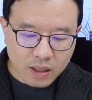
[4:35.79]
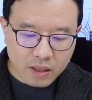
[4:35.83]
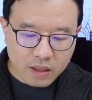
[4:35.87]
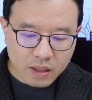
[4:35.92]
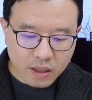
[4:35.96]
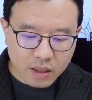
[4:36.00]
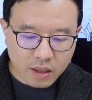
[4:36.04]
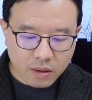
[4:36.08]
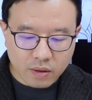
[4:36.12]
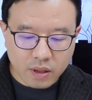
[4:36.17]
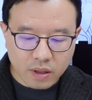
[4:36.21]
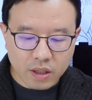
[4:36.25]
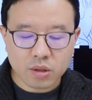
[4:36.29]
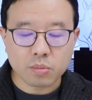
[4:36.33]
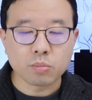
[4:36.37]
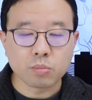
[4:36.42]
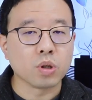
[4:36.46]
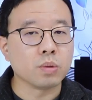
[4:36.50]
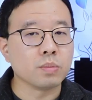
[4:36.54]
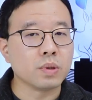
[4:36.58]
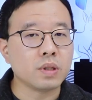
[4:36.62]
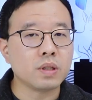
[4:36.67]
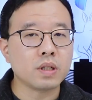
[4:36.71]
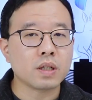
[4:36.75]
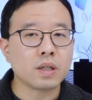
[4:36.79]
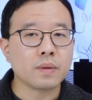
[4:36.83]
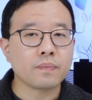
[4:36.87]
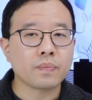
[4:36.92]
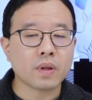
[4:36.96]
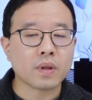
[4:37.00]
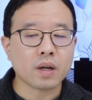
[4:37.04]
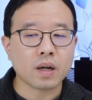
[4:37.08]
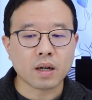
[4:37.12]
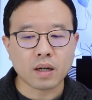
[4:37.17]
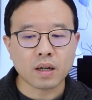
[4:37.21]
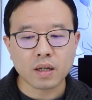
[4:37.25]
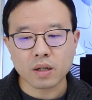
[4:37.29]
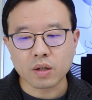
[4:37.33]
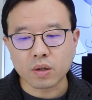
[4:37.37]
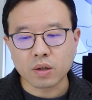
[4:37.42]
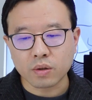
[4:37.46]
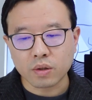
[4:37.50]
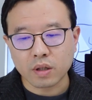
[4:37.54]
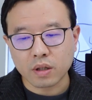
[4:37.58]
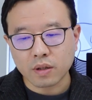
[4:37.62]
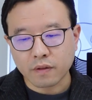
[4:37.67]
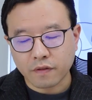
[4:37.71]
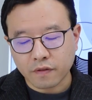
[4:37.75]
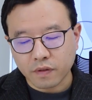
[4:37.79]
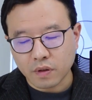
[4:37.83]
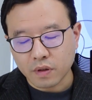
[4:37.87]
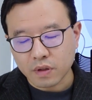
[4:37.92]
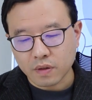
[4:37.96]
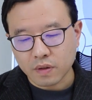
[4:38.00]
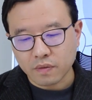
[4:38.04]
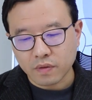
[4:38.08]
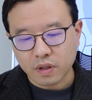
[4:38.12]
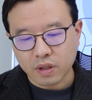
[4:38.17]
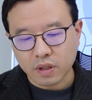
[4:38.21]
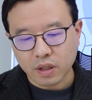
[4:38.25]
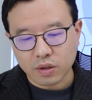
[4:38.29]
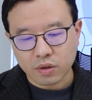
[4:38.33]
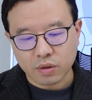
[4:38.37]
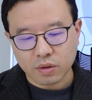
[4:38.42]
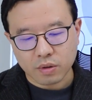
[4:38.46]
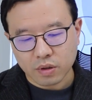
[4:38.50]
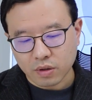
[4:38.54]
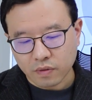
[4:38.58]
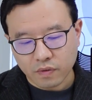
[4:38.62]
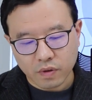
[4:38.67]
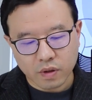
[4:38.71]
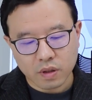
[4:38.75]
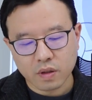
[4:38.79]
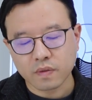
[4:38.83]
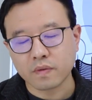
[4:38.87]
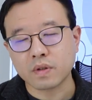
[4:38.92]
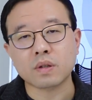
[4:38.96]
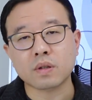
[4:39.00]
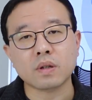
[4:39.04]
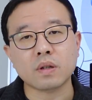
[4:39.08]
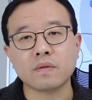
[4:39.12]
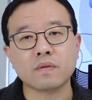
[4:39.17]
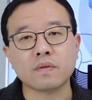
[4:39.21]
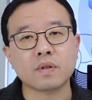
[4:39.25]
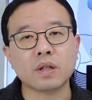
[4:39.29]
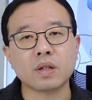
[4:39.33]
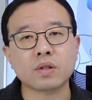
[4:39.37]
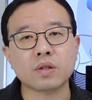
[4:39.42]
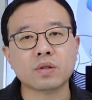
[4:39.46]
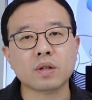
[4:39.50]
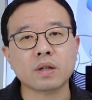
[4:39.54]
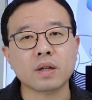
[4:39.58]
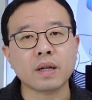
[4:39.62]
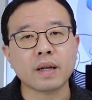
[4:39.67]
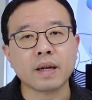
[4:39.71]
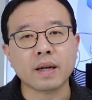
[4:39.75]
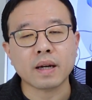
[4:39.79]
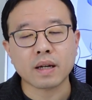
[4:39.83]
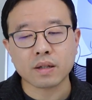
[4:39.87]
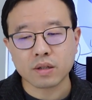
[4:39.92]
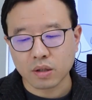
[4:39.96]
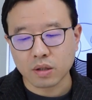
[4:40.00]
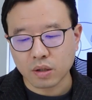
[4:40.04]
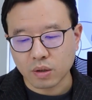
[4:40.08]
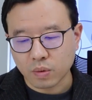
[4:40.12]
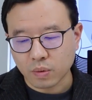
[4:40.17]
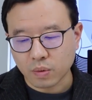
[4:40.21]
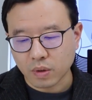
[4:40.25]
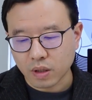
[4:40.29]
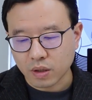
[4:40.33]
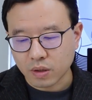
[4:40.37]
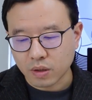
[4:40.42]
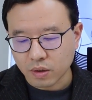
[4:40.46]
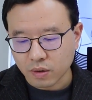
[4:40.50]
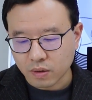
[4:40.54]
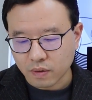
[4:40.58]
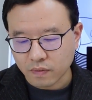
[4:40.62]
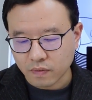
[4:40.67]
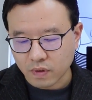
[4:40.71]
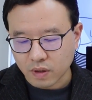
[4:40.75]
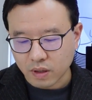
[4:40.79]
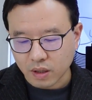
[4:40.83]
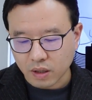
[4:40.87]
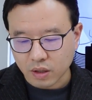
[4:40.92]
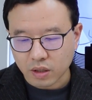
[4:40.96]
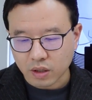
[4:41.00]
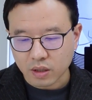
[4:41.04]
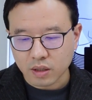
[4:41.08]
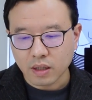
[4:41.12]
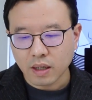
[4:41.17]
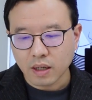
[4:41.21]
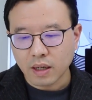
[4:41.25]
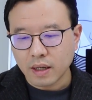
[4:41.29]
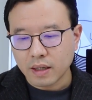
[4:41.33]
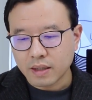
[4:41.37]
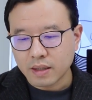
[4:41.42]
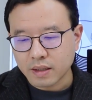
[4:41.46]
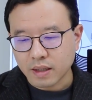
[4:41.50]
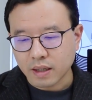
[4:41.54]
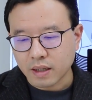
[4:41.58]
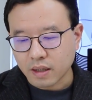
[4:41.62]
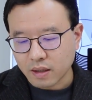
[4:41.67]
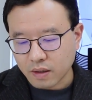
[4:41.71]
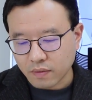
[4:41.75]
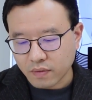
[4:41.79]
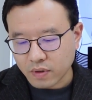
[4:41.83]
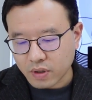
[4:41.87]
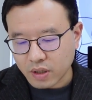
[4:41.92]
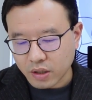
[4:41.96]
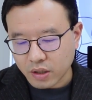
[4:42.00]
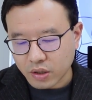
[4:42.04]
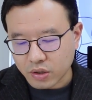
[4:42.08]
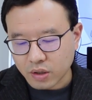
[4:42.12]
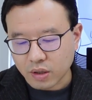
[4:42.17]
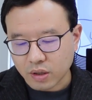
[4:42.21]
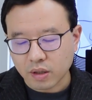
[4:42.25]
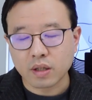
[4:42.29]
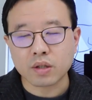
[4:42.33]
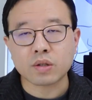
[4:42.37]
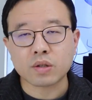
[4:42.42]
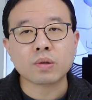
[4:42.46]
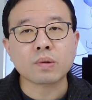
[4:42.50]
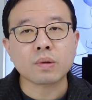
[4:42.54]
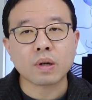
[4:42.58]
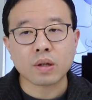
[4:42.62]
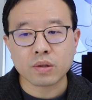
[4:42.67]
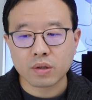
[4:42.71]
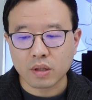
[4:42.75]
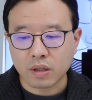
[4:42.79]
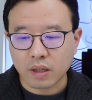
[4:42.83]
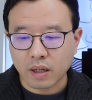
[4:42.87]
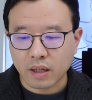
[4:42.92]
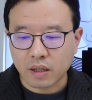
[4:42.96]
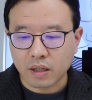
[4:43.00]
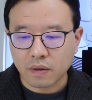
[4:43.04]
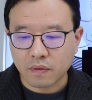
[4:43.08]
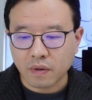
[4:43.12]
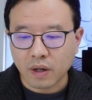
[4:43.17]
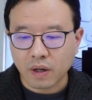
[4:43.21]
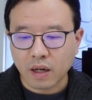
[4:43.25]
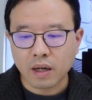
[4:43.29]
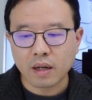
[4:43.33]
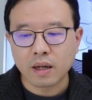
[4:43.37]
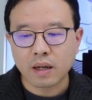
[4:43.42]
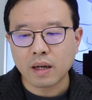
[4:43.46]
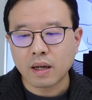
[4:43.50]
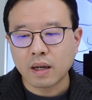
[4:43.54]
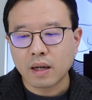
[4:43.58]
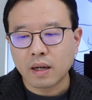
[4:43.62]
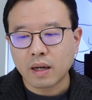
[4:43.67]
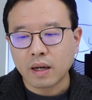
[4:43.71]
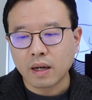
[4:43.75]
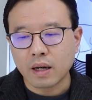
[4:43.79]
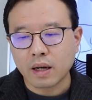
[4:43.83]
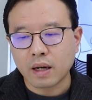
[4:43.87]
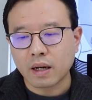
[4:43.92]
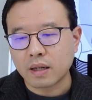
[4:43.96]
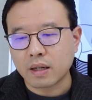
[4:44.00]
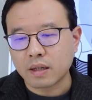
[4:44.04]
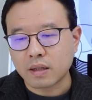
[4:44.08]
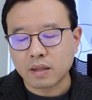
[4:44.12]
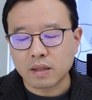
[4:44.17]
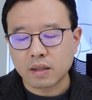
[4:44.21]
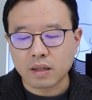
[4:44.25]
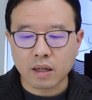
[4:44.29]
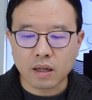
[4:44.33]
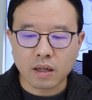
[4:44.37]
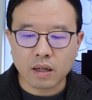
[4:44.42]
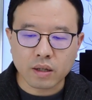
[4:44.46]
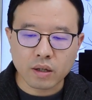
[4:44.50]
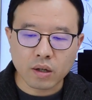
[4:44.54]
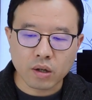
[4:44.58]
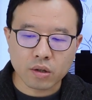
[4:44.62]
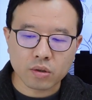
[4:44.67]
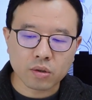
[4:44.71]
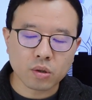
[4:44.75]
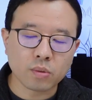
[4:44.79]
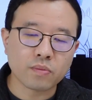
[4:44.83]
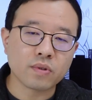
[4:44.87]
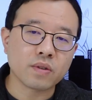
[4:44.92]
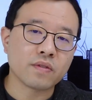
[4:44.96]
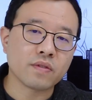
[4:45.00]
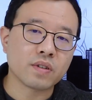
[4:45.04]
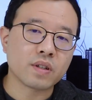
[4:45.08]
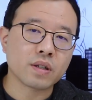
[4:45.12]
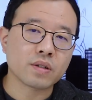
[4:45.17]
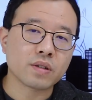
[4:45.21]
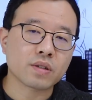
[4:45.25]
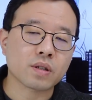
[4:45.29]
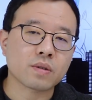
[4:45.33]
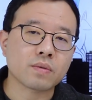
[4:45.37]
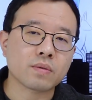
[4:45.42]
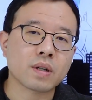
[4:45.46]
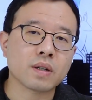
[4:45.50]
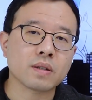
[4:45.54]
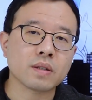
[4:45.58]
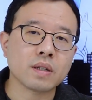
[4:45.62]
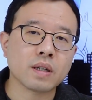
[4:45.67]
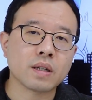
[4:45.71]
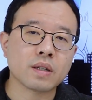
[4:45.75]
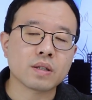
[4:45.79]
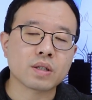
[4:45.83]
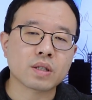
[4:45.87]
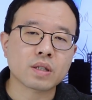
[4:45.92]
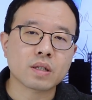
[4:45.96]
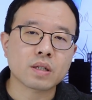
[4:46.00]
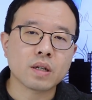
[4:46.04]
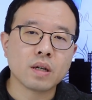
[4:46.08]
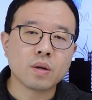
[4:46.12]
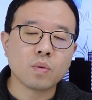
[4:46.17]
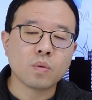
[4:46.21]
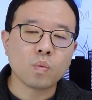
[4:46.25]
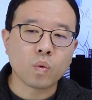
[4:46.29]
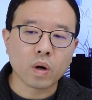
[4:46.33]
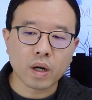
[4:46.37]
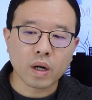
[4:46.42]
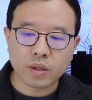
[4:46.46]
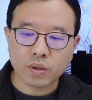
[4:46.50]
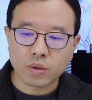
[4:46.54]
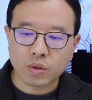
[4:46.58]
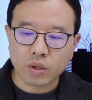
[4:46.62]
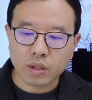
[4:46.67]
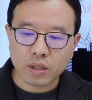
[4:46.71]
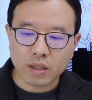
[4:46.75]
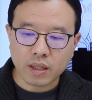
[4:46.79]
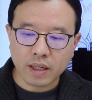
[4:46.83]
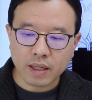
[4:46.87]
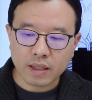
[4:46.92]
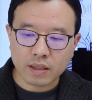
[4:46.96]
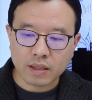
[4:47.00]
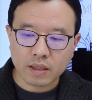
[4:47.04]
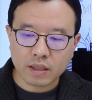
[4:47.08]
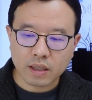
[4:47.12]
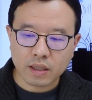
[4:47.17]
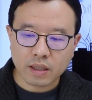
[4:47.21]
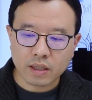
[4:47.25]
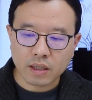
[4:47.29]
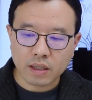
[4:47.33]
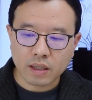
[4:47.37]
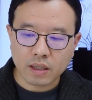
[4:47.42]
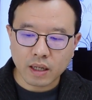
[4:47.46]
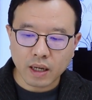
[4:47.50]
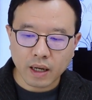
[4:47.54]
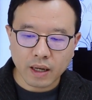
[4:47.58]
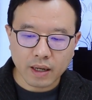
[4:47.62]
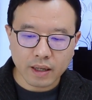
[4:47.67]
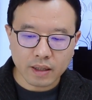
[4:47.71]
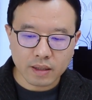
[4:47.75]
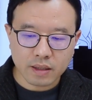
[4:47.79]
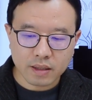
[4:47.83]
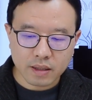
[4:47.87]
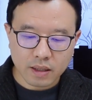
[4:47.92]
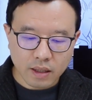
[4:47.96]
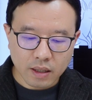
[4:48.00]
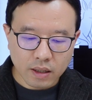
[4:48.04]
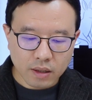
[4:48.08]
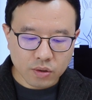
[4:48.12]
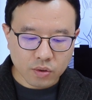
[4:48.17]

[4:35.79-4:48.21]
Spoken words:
Till this moment, including the first invitation, 822 invitation, second invitation is 285, and the October invitation round is 168.